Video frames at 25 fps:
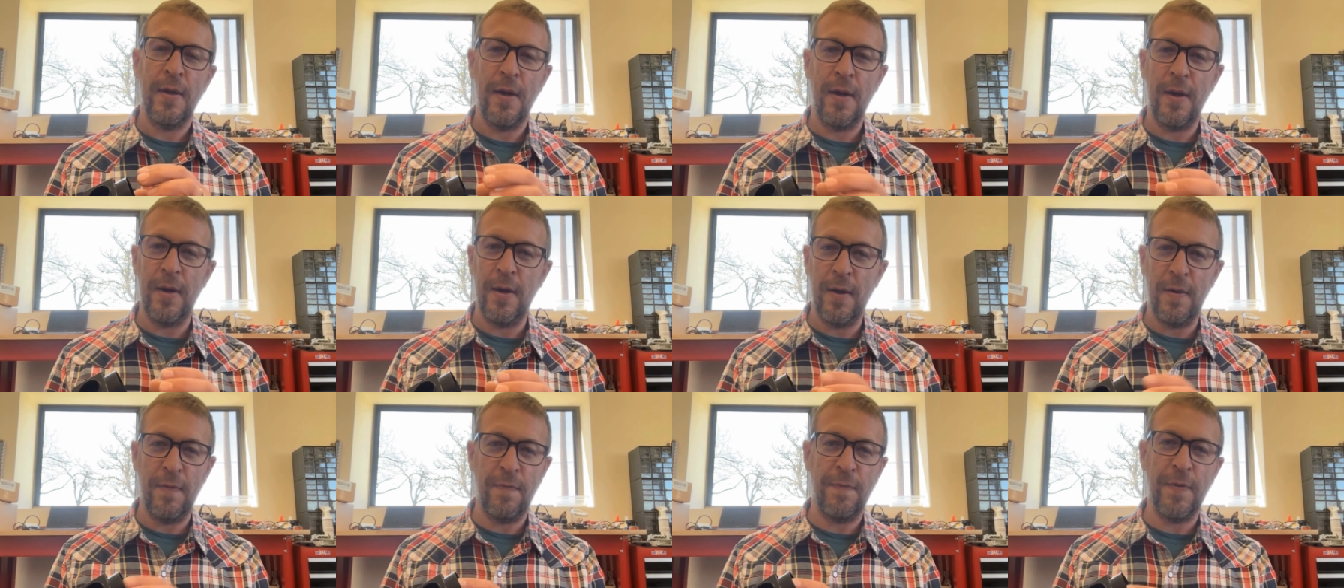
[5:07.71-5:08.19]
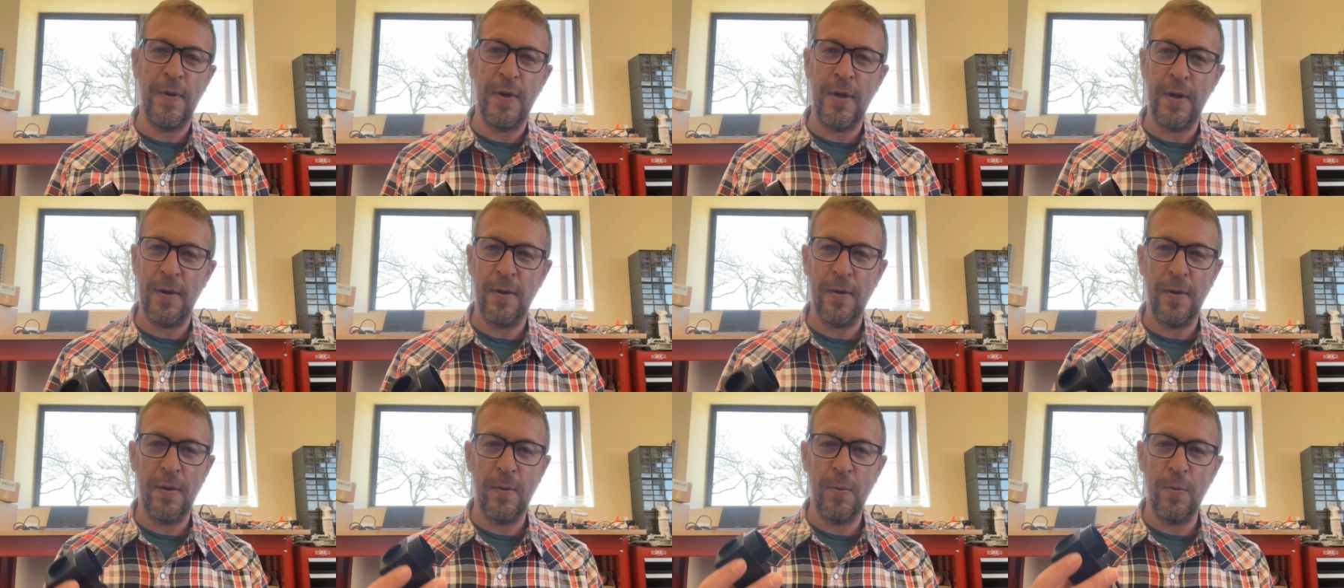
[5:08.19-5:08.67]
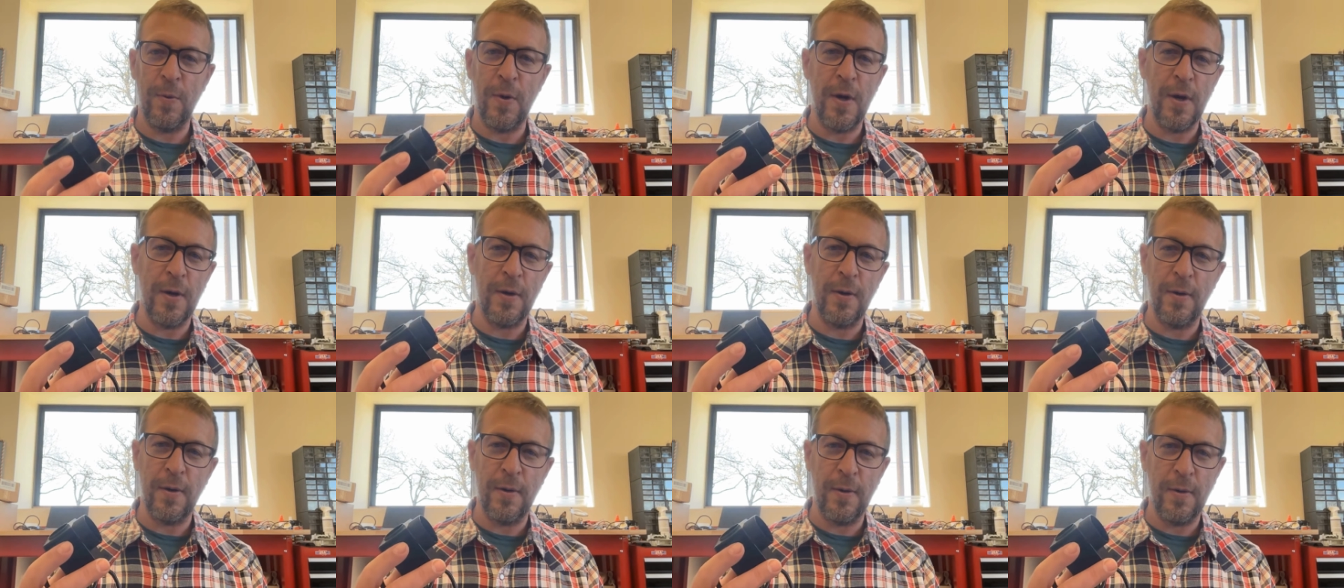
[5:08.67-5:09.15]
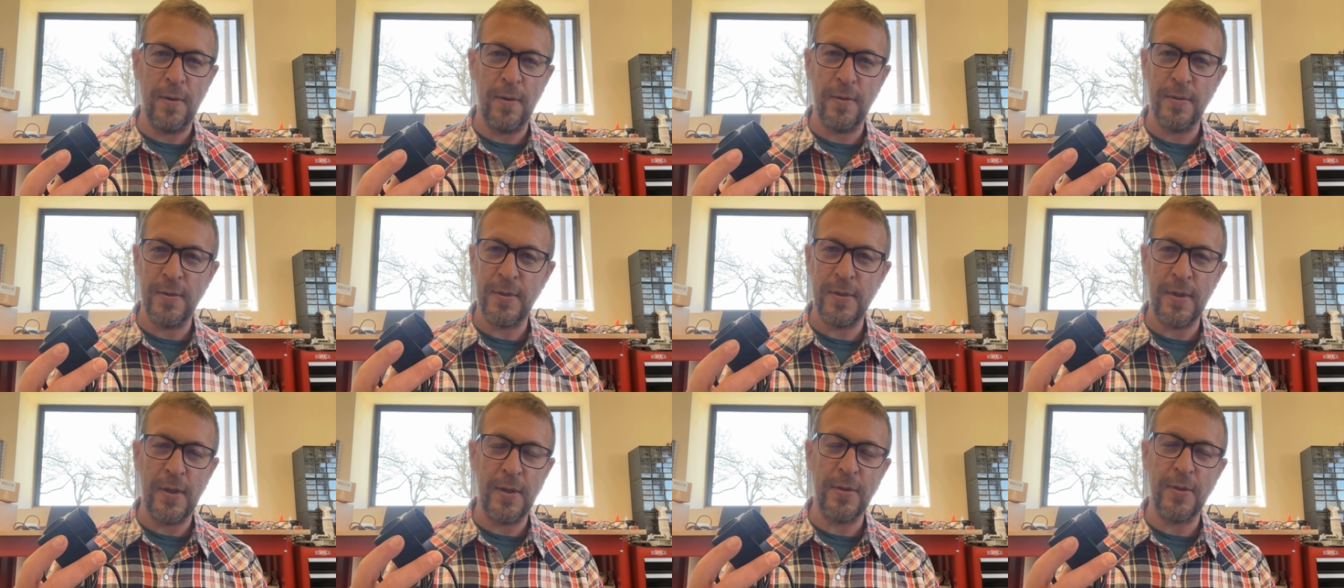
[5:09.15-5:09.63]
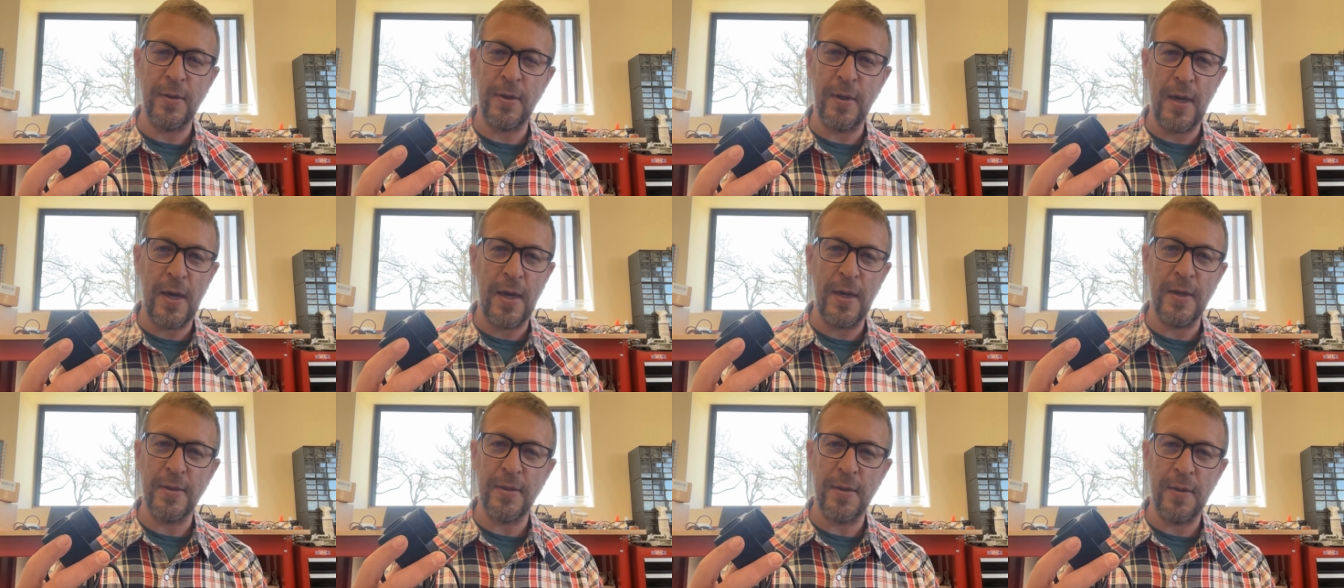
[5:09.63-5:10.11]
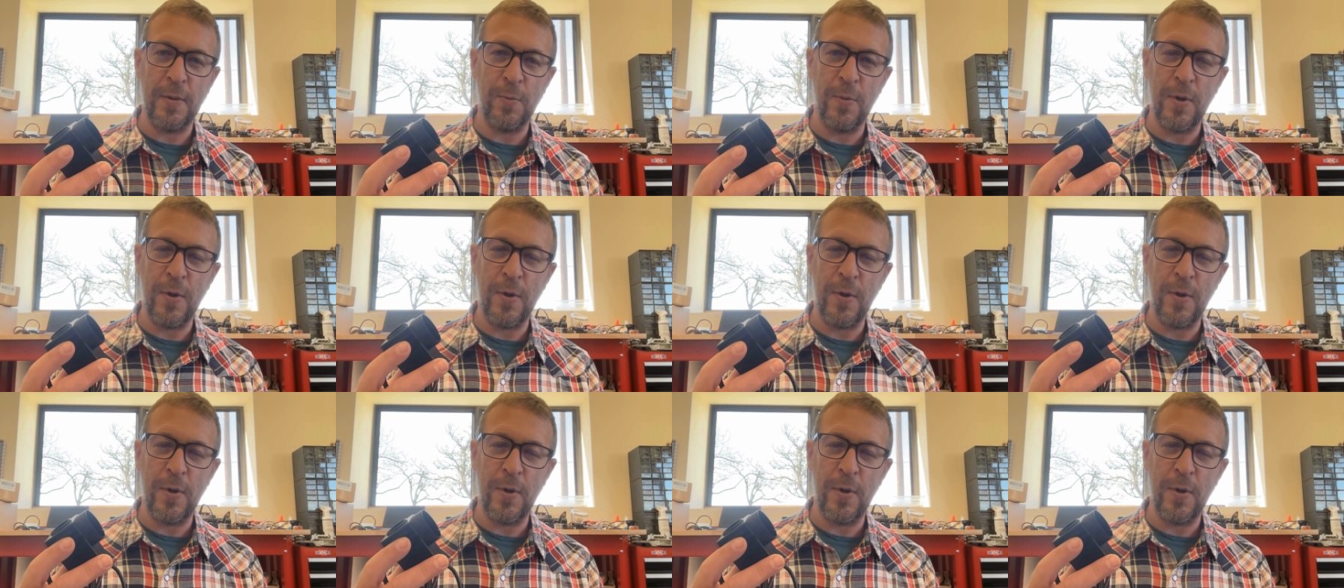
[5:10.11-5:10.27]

enough vinegar and water or citric acid